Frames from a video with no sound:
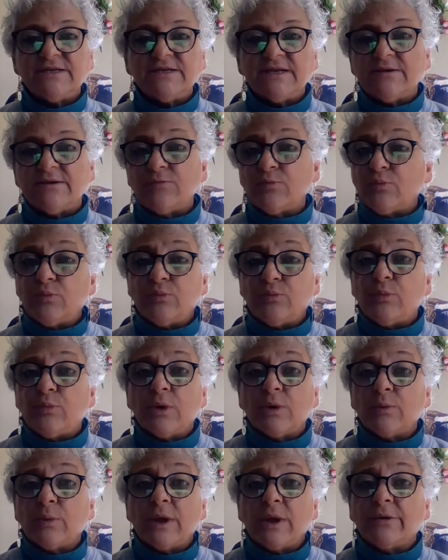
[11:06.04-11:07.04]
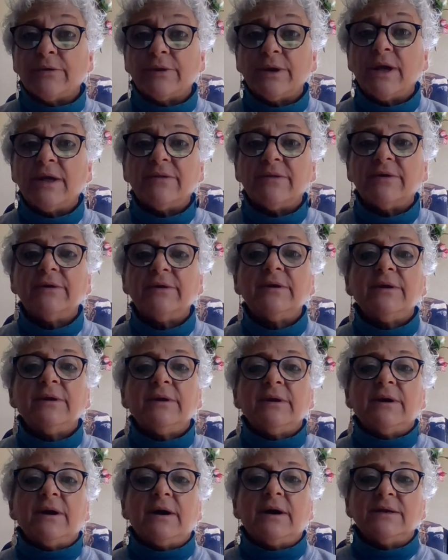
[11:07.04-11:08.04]
in one way or another
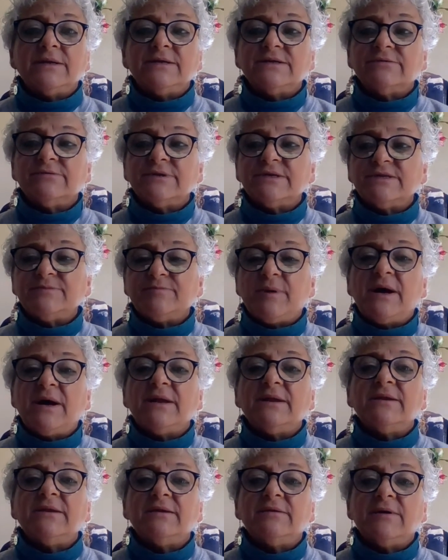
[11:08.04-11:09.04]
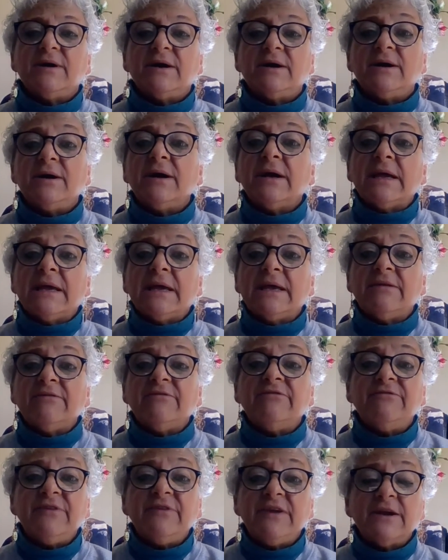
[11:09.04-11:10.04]
to respond in
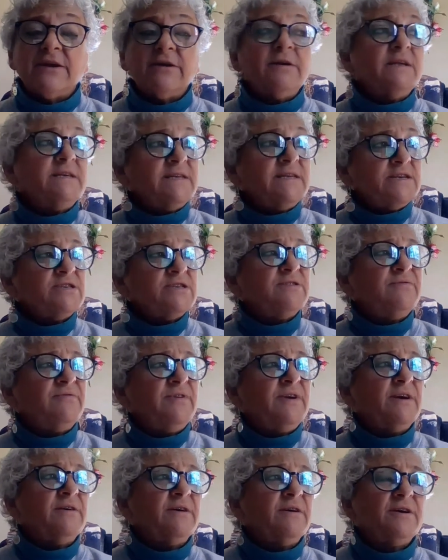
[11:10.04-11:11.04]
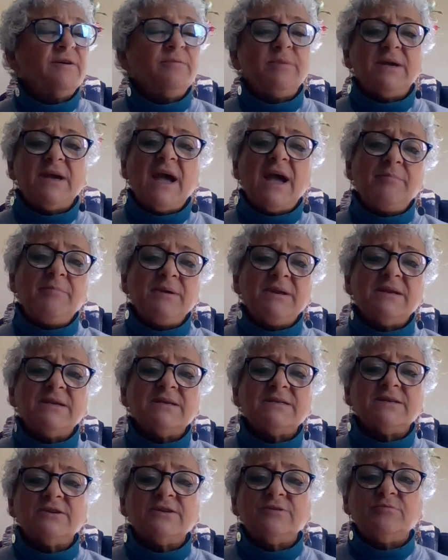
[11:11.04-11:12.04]
fear. It's not just fear. It could be
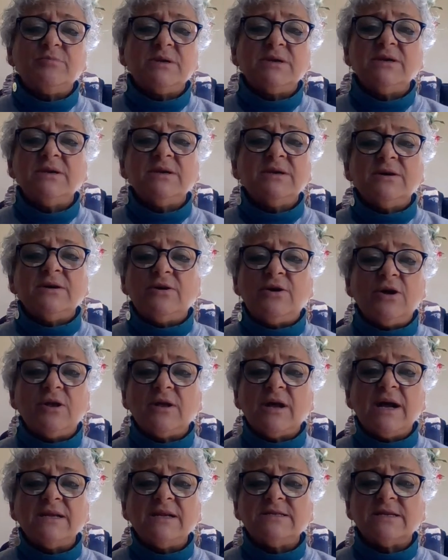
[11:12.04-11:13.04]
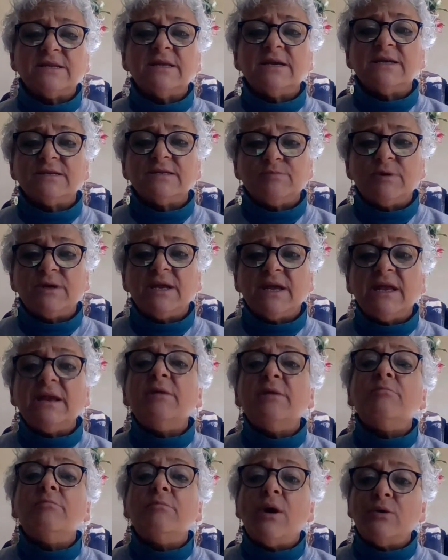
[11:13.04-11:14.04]
happiness. It could be all kinds of things. But an
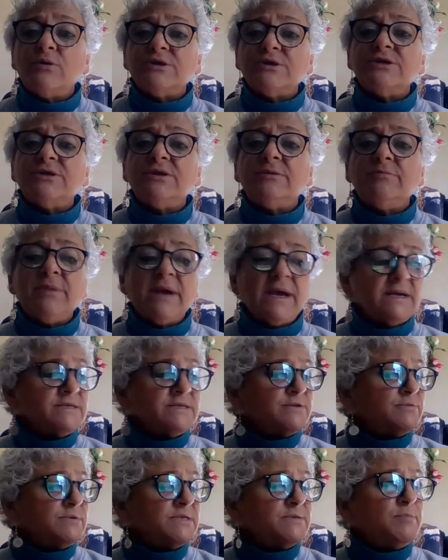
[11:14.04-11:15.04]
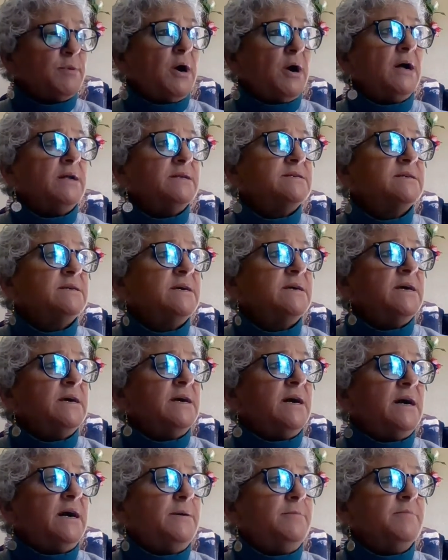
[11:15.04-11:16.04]
emotional-based response
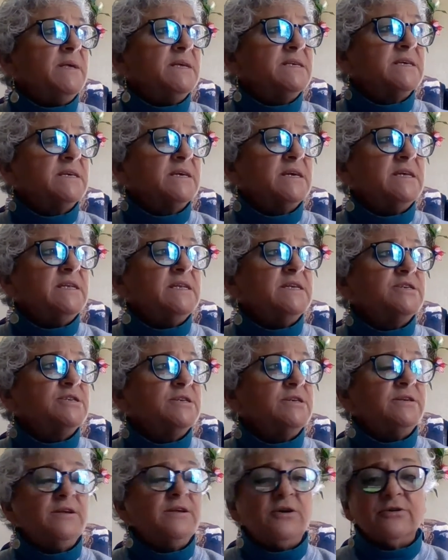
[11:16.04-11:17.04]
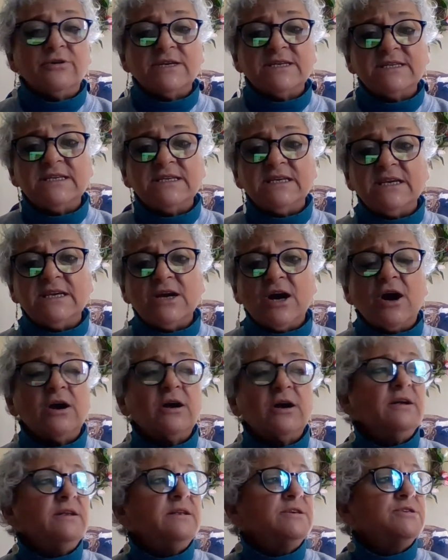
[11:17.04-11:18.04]
is a conditional, or a CER,
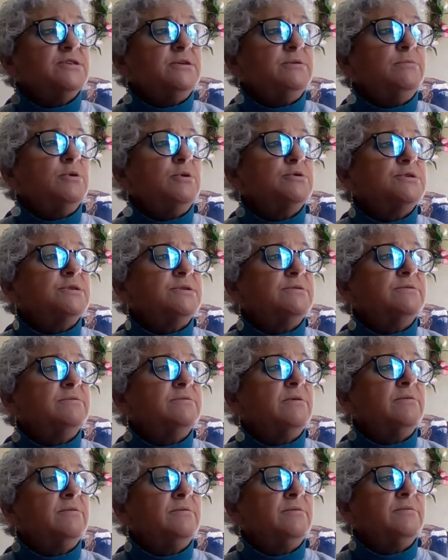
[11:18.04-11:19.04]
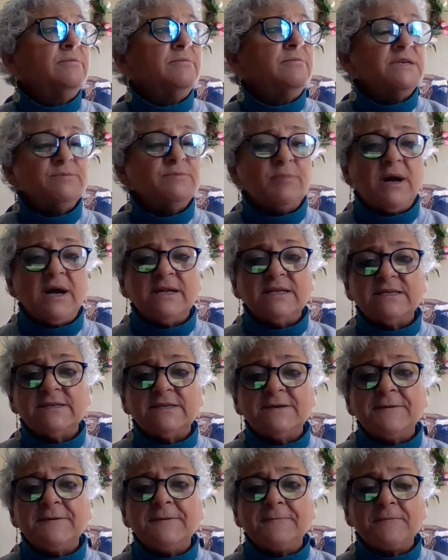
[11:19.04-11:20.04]
conditional emotional response,
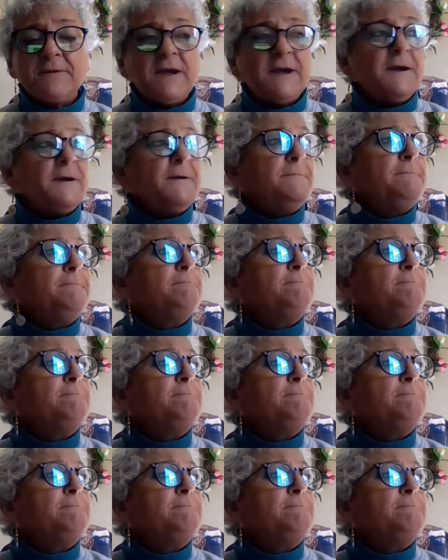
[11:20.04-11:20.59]
okay?